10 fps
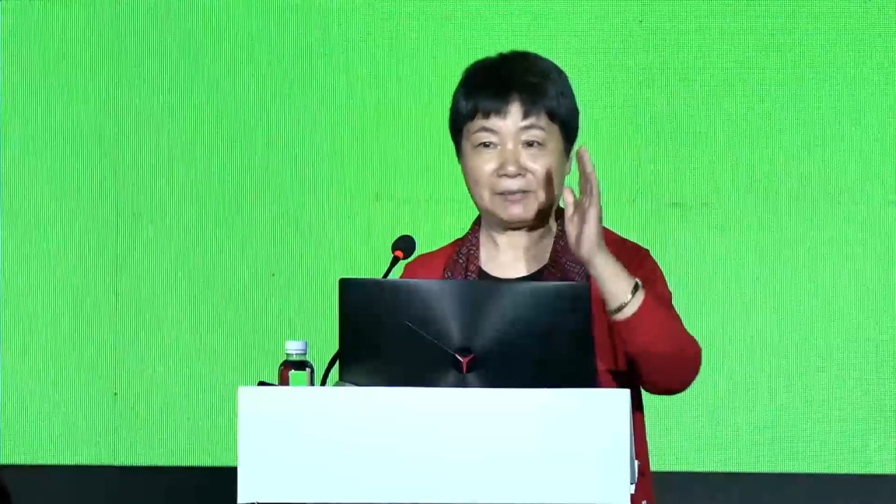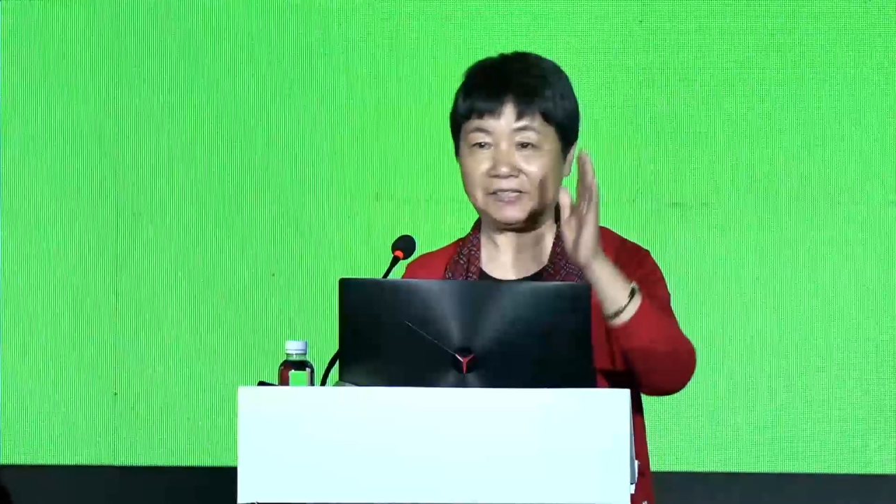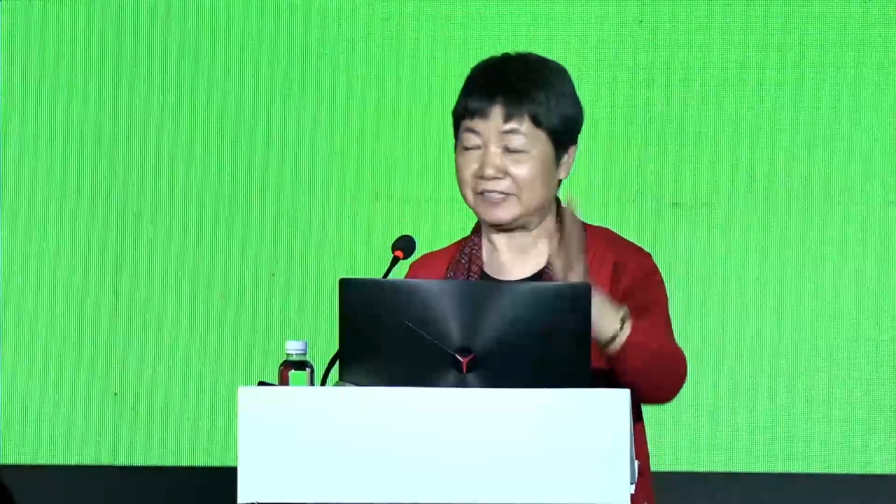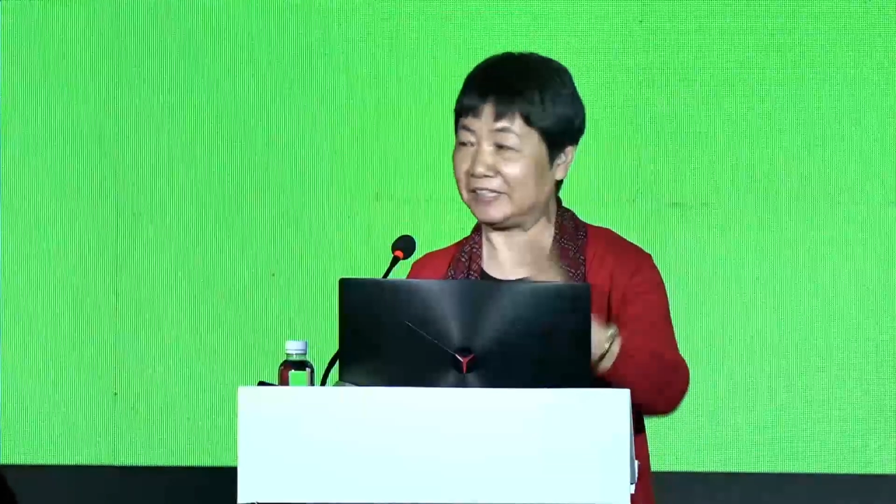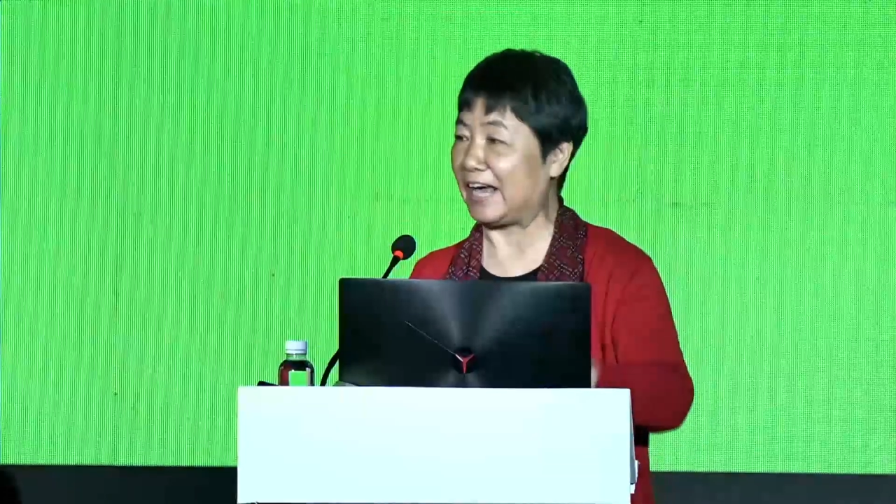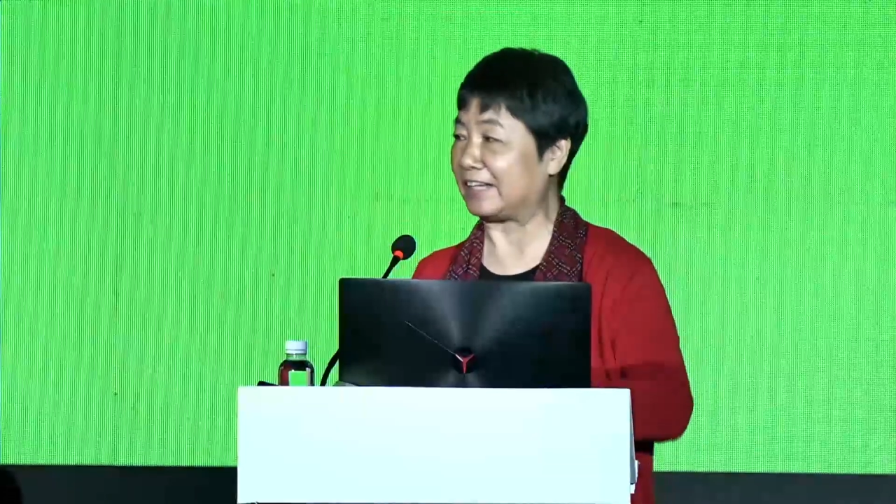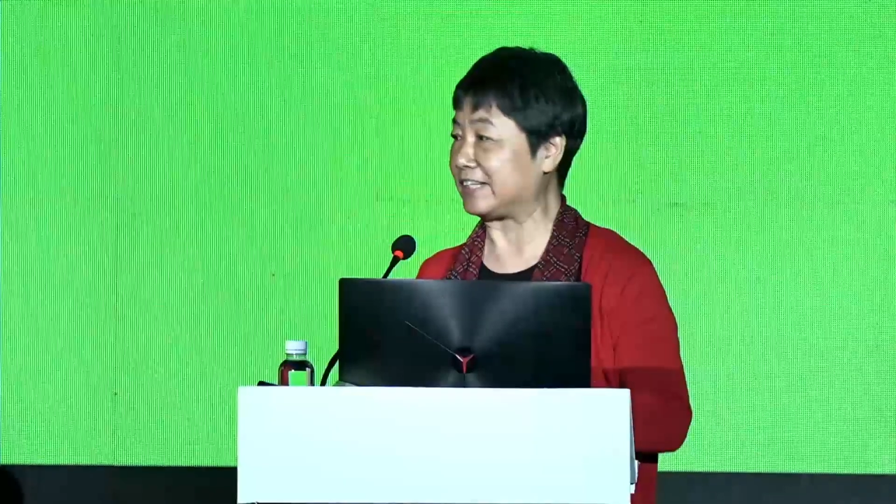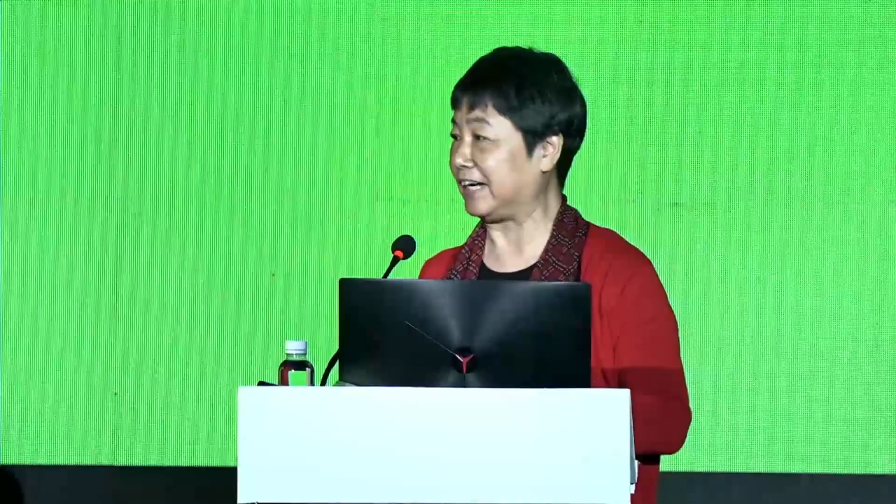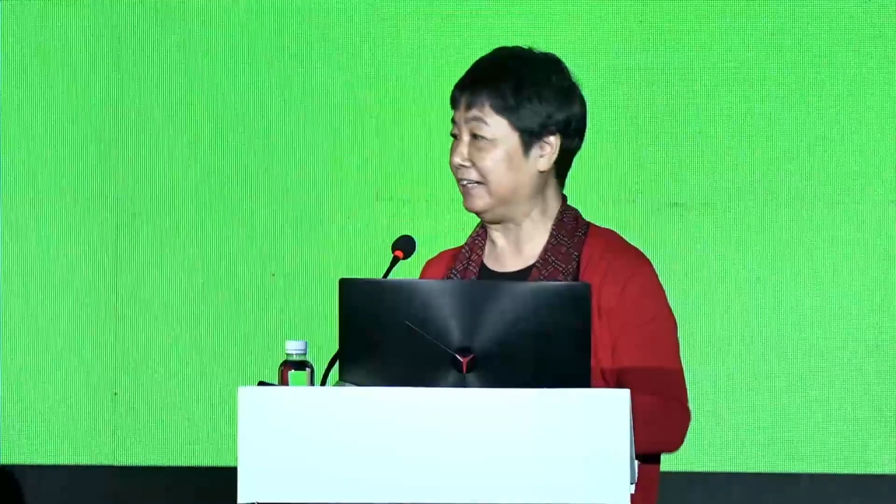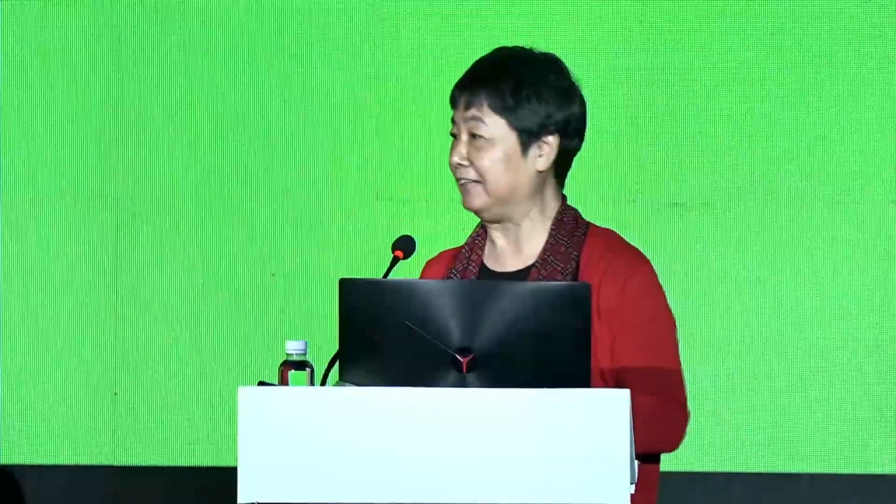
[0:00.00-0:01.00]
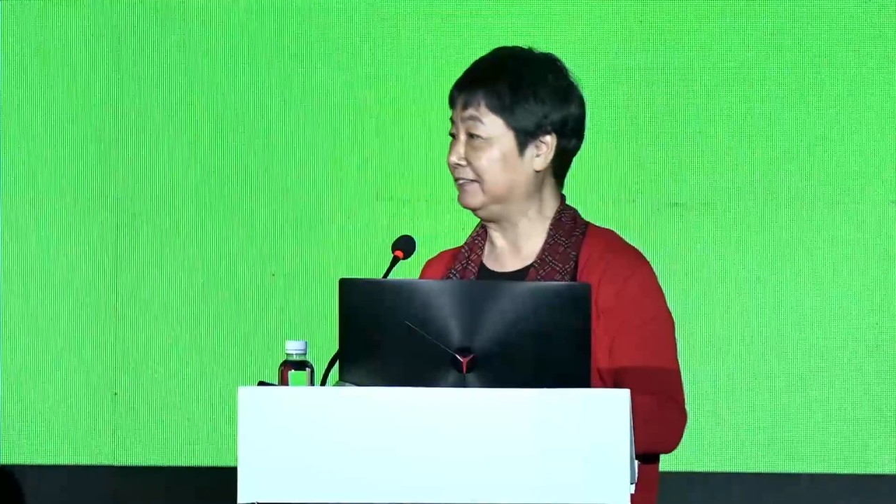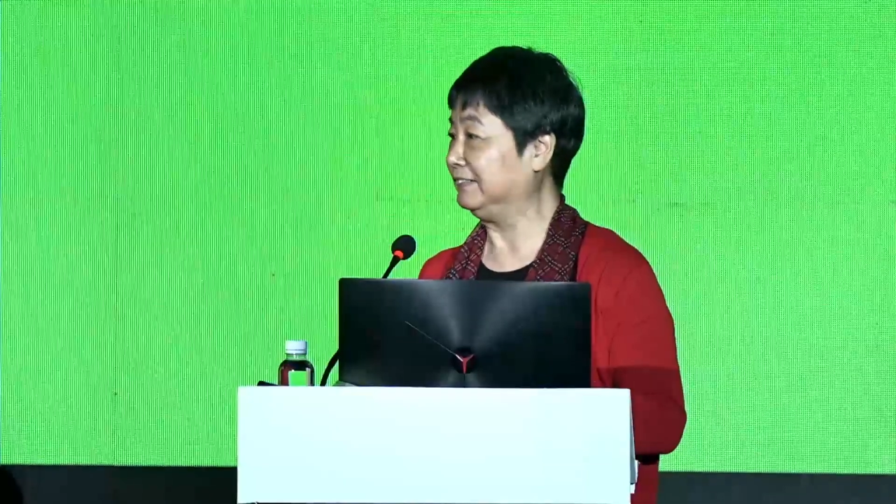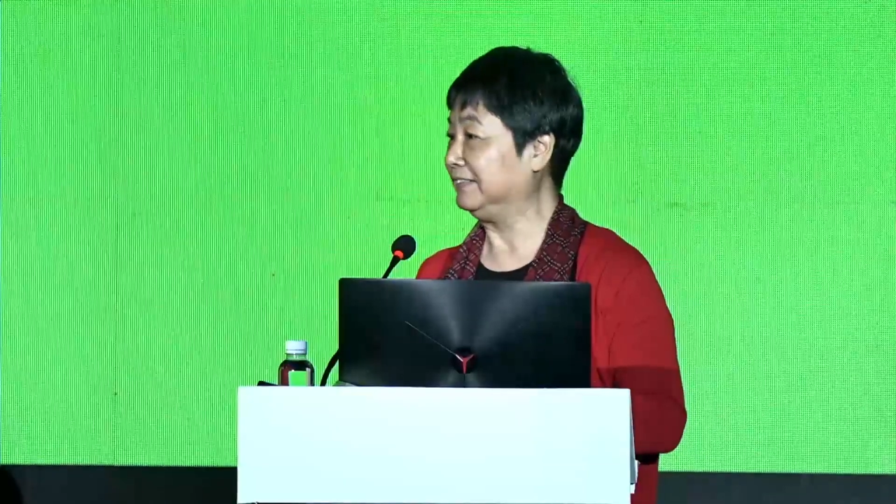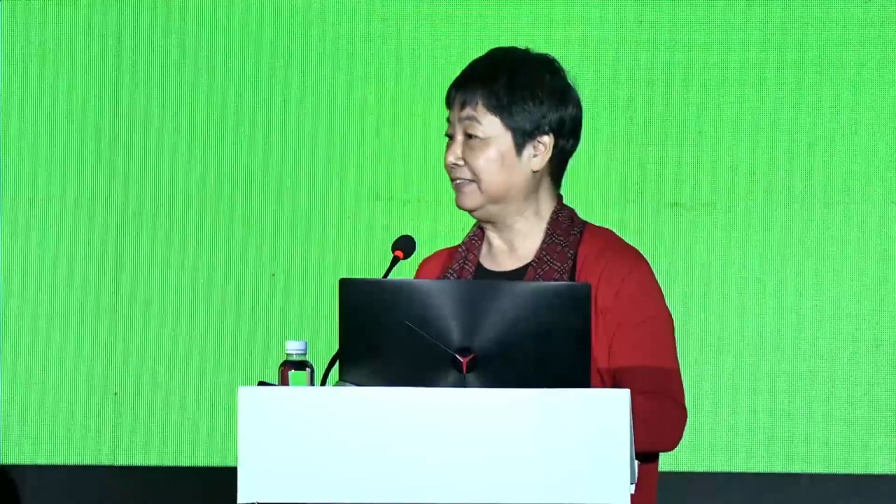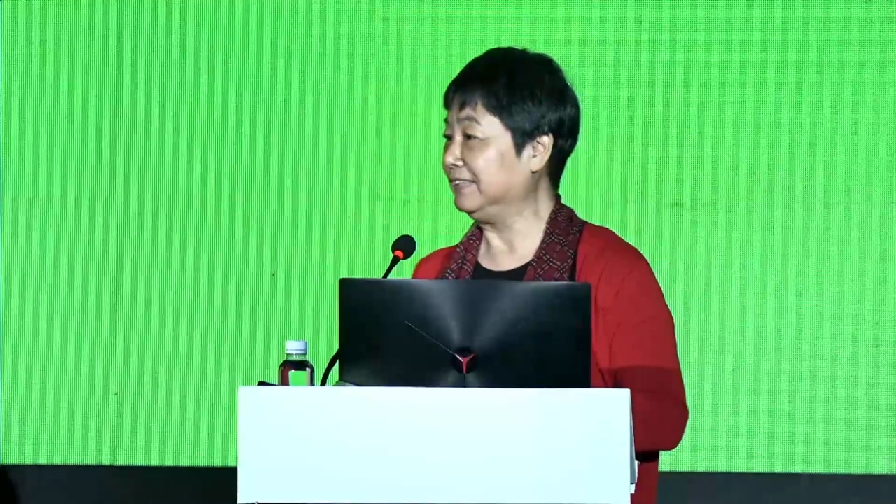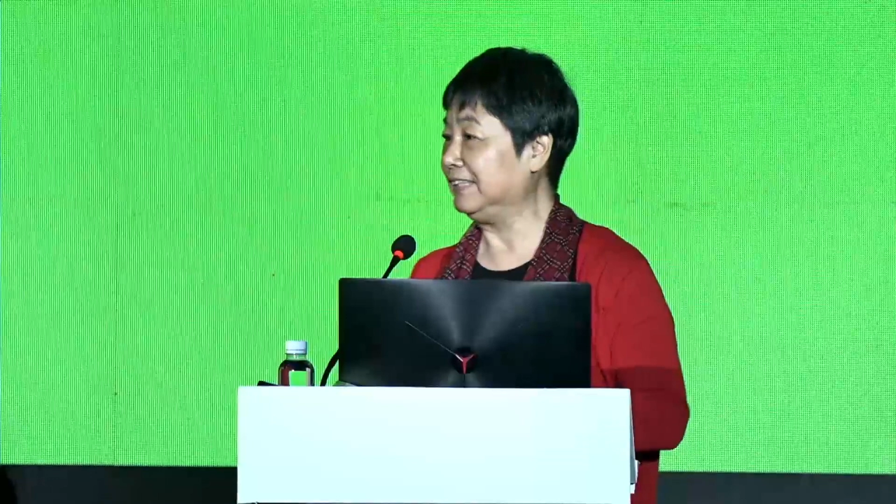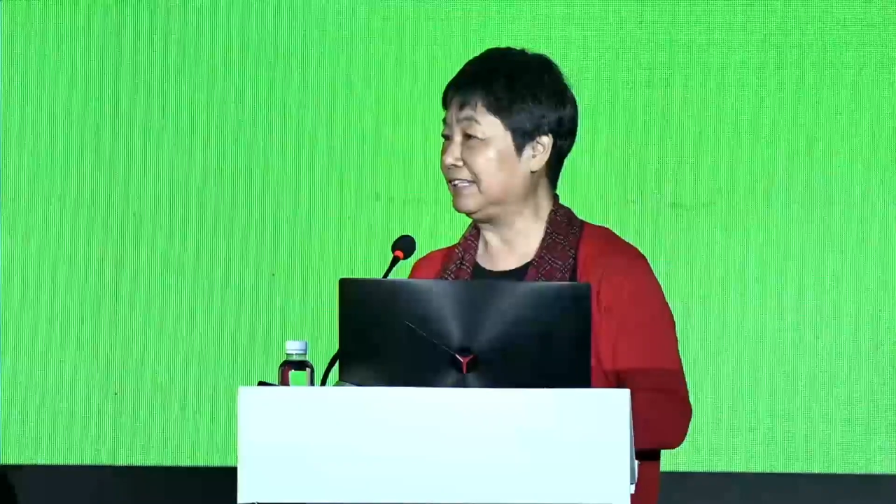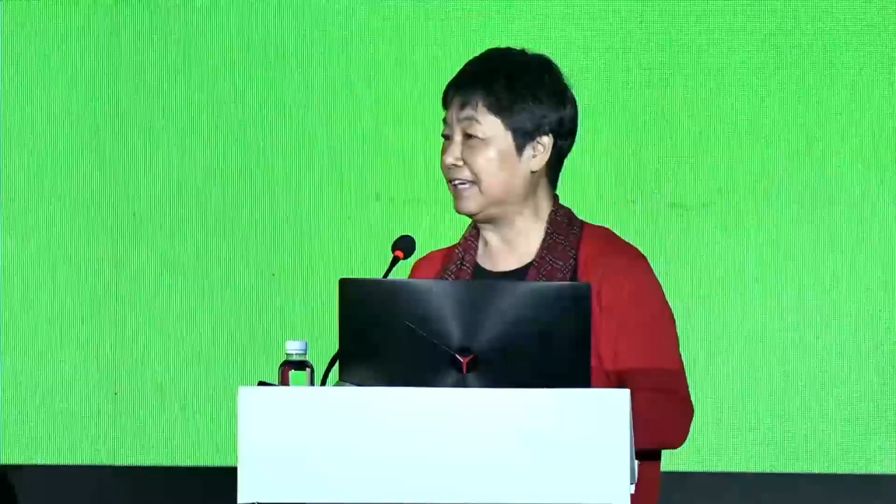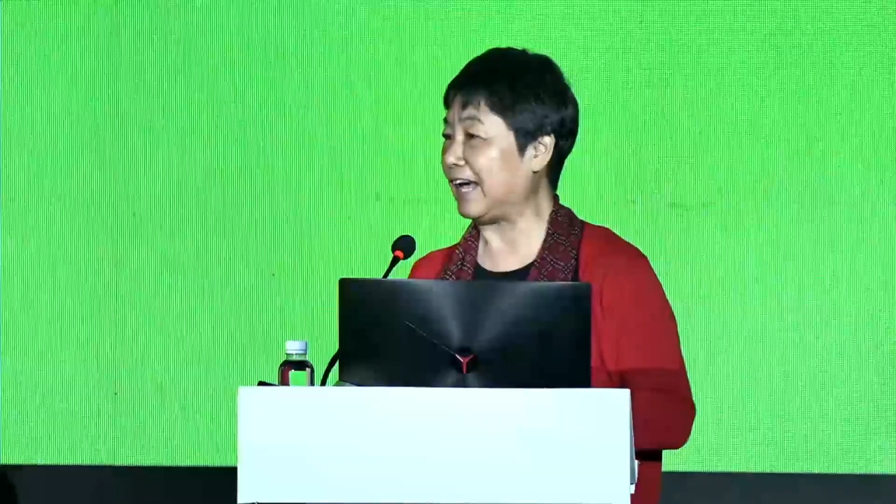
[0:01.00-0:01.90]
observe plants.